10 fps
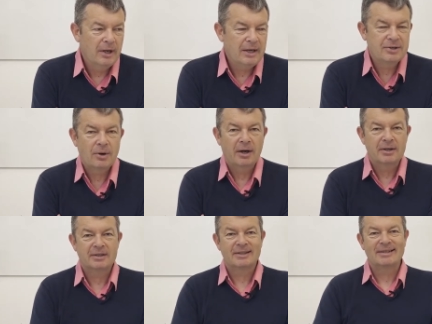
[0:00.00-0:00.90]
we need to
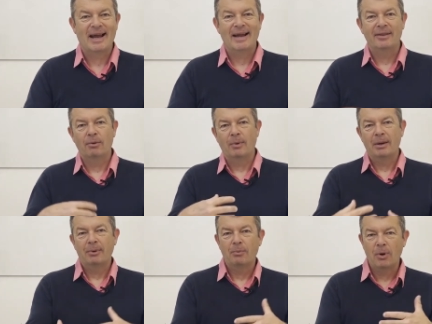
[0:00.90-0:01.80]
understand the
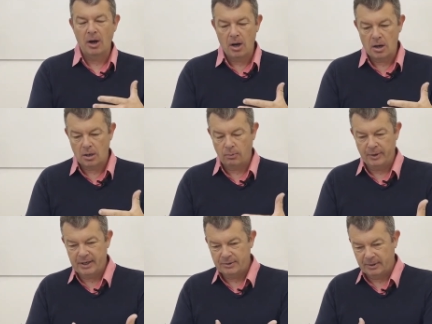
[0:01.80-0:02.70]
way we work,
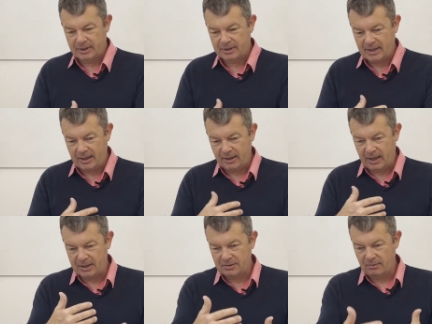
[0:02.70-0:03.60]
we need to understand
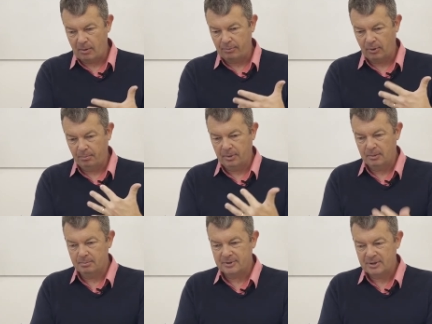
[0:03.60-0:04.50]
the nature of our
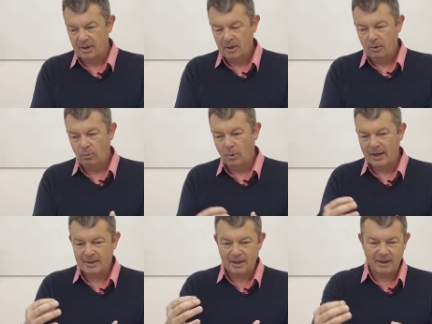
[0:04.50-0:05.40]
problems.
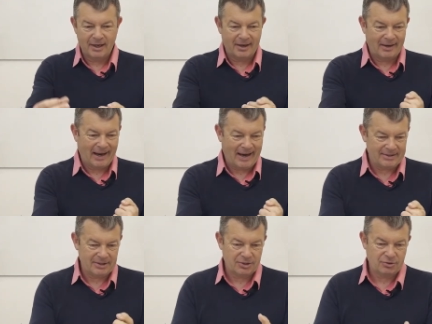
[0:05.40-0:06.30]
When can a
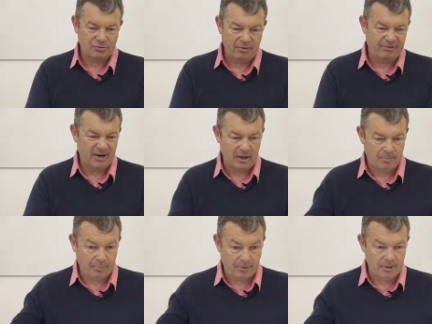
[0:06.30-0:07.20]
catastrophic
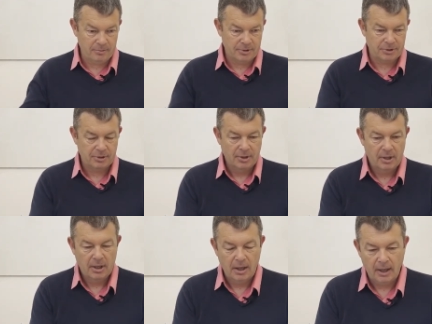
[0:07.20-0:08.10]
approach,
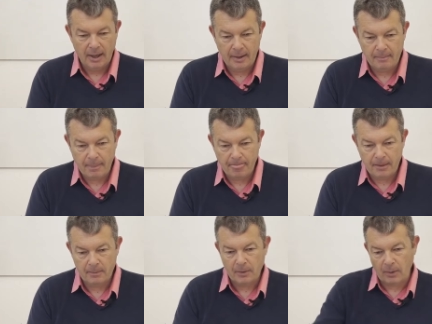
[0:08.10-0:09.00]

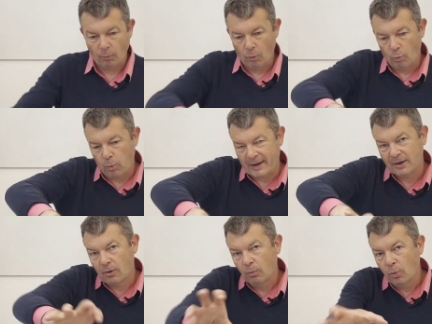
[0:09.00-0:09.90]
um,
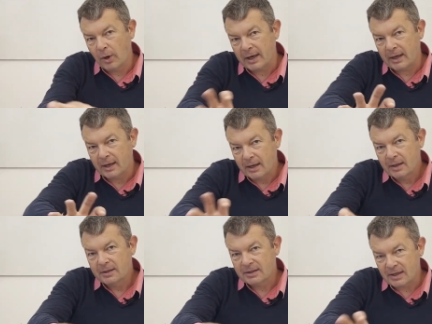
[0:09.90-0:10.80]
when can we
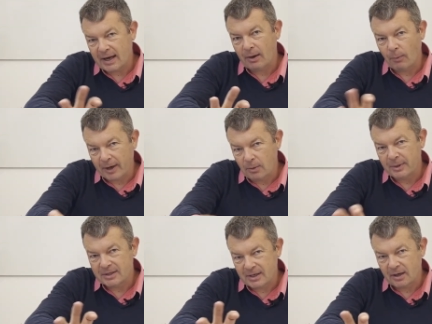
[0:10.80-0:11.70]
see it? When can
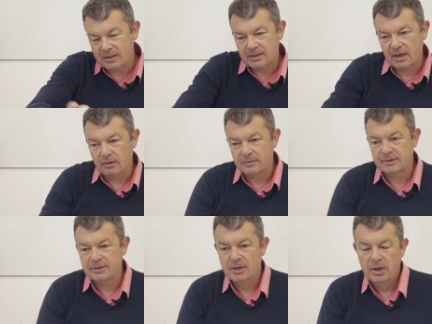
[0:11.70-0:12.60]
we see
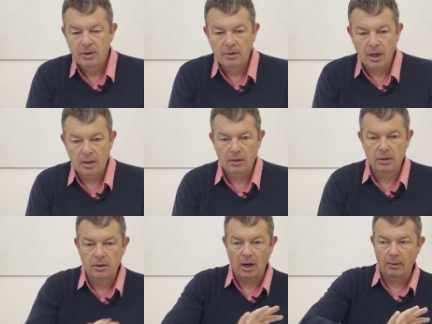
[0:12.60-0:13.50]
ourselves uh,
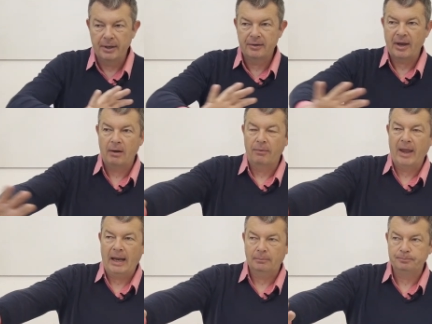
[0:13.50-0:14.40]
going down
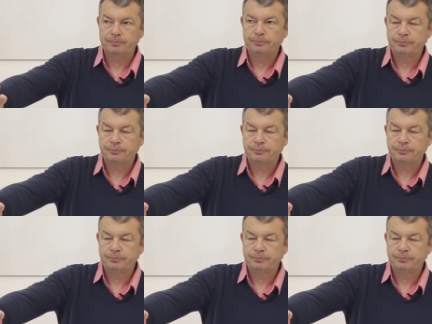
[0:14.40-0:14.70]
that,